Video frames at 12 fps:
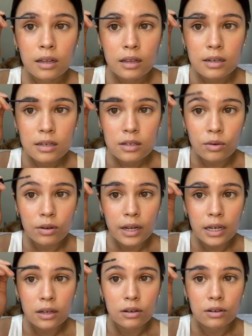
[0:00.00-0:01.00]
This is all I
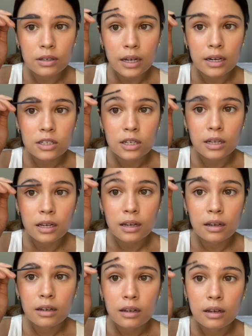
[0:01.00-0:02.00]
use, actually.